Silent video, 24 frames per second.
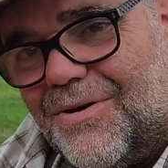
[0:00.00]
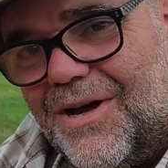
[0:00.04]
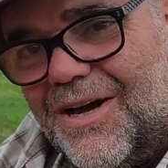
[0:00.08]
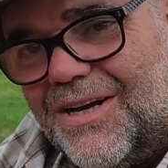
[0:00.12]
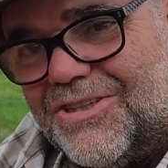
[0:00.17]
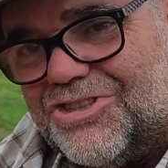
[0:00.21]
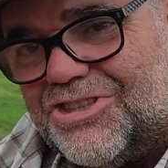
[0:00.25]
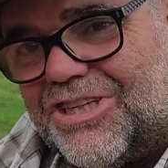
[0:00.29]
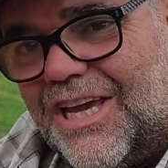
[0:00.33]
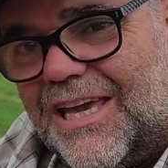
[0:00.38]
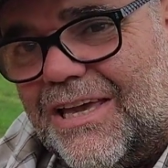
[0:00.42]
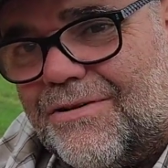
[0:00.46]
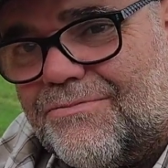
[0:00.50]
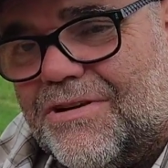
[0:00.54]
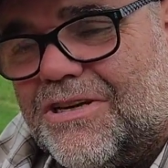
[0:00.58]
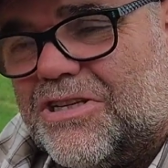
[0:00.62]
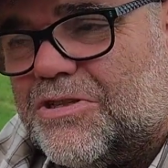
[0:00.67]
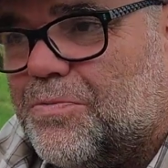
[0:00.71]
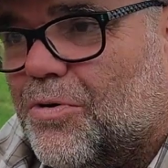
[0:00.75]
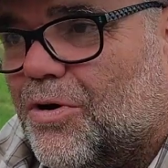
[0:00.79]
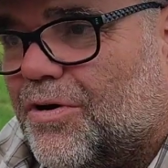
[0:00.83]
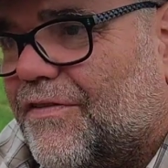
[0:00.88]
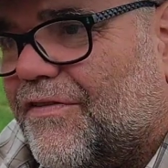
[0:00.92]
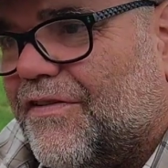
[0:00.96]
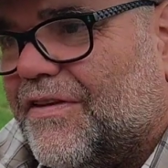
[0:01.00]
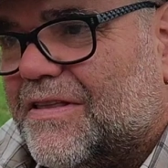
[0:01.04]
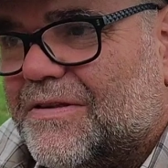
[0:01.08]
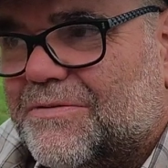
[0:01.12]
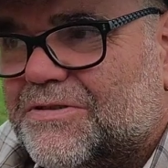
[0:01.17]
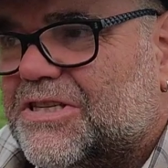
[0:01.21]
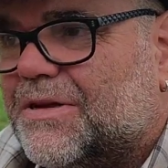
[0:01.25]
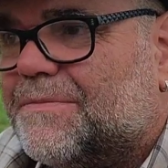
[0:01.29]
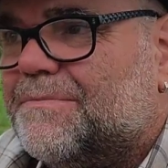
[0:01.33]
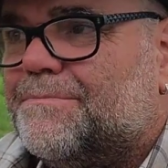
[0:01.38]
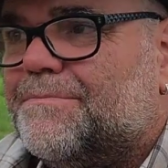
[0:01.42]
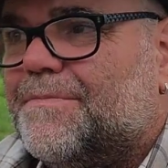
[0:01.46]
Don't ask Jake Rees why You think there
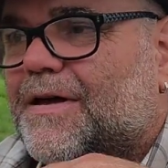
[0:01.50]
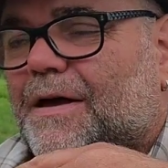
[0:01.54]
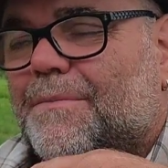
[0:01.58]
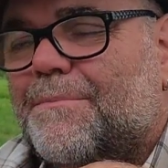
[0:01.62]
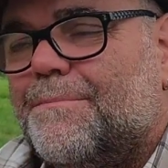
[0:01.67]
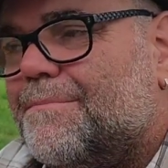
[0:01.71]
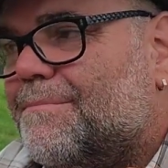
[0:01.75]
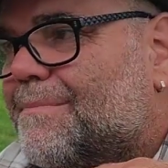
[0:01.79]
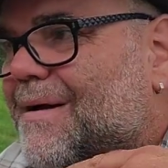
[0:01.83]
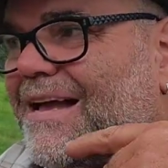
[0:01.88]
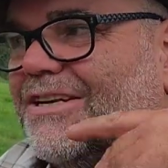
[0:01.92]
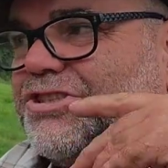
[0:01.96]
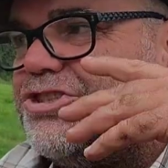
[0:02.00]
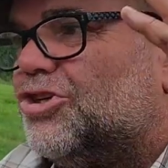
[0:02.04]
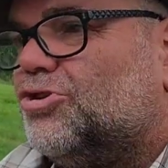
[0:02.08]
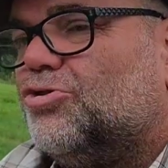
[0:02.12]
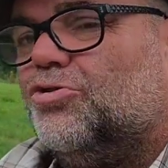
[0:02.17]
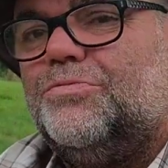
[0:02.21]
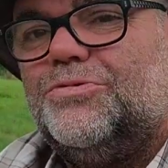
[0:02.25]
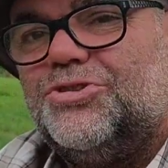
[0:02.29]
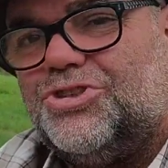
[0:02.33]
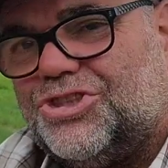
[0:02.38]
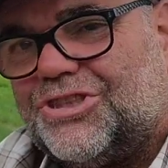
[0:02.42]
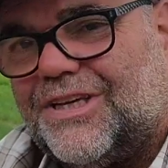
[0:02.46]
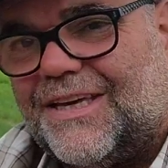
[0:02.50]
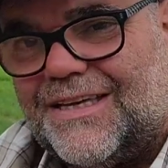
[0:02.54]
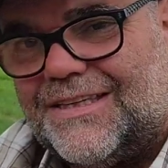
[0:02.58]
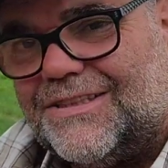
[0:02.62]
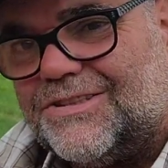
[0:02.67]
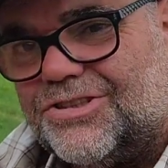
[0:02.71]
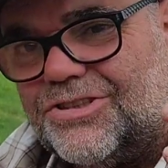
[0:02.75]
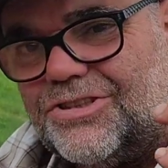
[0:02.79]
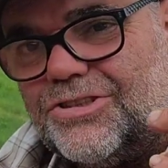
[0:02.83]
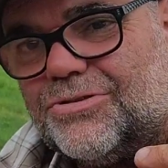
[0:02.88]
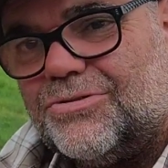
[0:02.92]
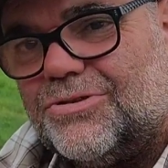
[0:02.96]
was some a magical
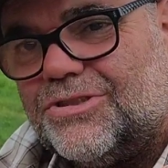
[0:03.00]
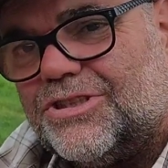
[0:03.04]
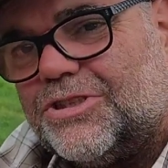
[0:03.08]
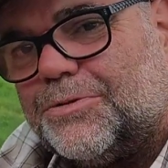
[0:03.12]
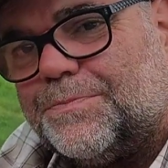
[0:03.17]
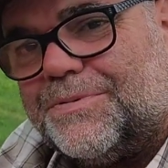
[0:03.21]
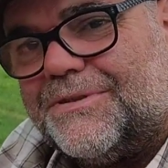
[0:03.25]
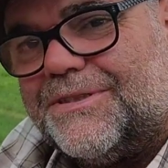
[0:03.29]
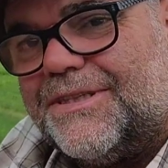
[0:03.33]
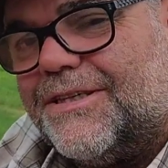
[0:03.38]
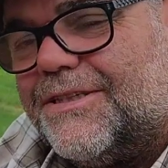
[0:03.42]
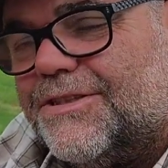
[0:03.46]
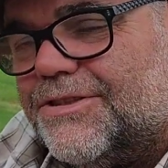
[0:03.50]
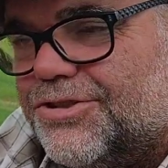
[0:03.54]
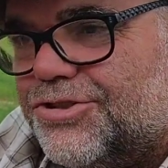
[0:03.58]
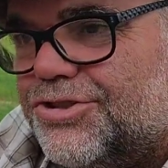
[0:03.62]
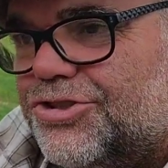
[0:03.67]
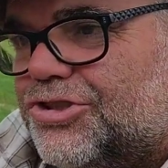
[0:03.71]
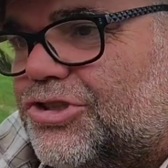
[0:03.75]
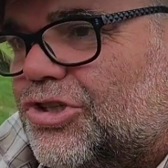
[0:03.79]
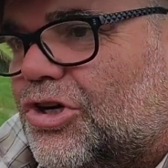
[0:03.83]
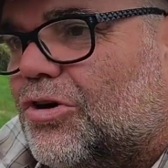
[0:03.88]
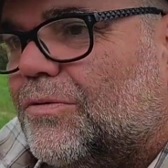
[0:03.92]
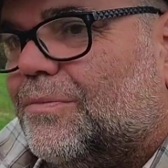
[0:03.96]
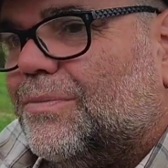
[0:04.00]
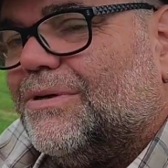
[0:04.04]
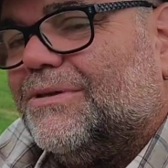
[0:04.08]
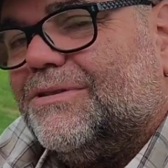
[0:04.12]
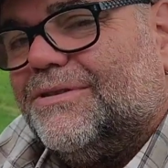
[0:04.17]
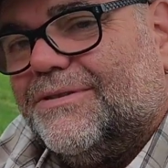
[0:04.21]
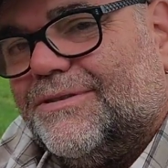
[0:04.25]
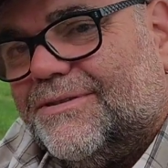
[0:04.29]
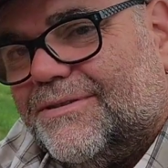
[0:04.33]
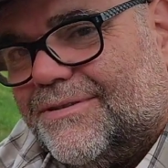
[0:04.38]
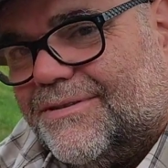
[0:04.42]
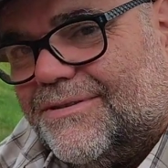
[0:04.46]
machine to do this particular job?
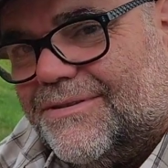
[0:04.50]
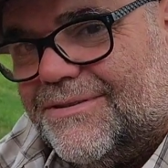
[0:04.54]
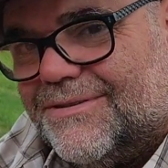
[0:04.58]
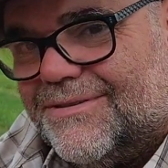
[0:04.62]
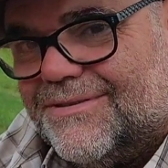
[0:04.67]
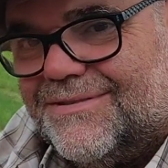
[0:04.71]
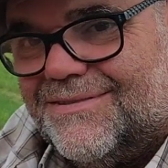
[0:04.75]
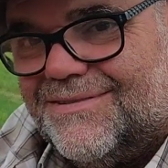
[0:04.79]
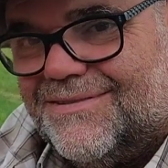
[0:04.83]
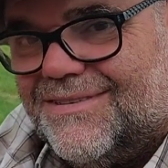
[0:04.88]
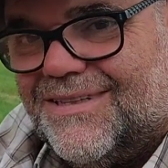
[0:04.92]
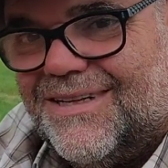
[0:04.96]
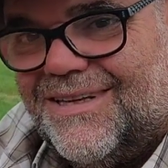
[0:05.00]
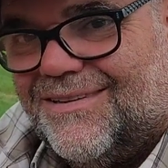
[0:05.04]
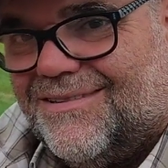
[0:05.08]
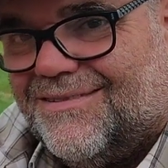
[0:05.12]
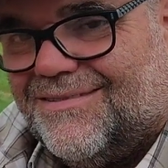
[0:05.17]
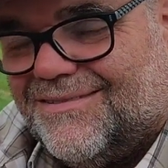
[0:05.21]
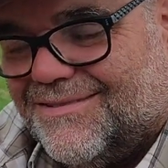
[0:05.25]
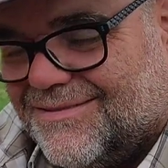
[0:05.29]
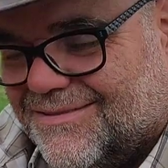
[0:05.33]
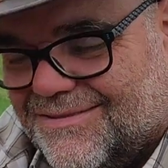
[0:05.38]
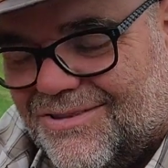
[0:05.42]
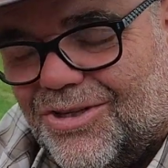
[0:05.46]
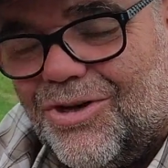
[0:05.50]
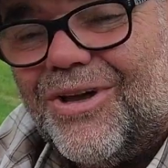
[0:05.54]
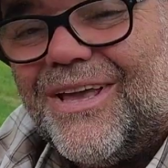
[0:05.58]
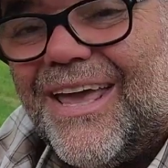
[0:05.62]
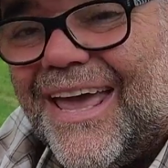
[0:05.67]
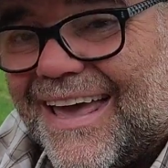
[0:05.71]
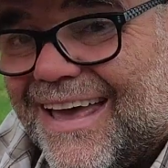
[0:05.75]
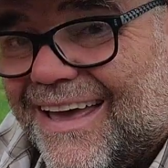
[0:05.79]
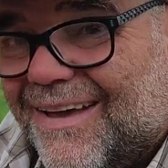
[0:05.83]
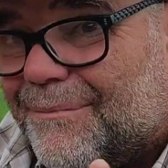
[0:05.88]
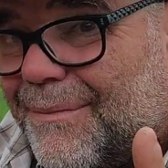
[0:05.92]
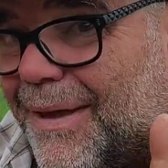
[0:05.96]
No, not
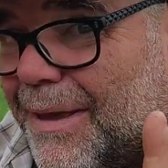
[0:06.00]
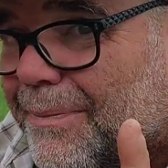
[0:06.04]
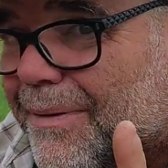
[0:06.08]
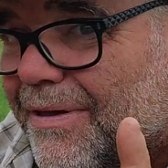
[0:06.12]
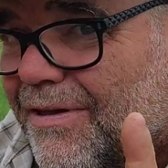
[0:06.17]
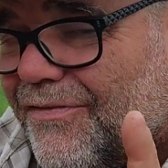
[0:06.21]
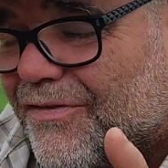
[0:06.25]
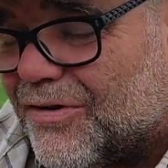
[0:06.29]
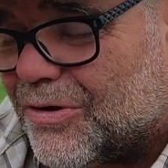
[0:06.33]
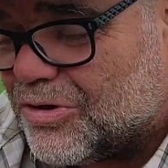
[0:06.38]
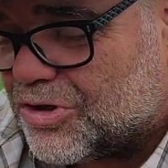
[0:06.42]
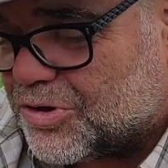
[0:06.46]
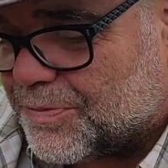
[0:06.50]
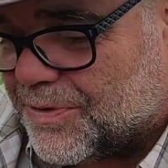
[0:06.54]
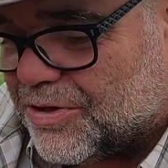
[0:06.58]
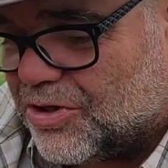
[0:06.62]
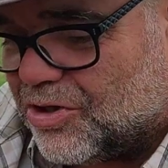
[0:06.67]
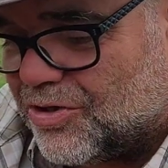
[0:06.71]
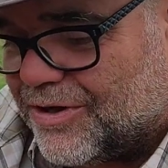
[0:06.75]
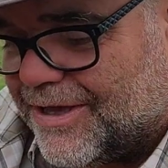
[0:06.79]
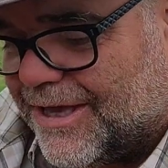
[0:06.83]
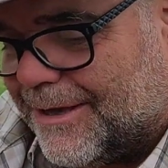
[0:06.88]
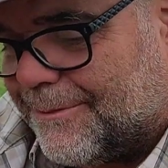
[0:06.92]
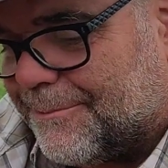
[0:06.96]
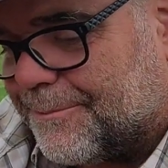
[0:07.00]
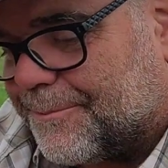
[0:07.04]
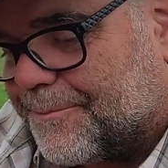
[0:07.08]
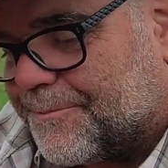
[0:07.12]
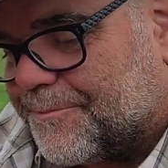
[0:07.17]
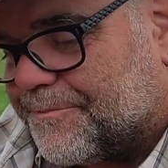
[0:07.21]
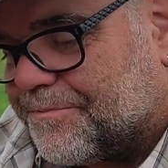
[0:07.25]
yet. Maybe in the future, but not yet.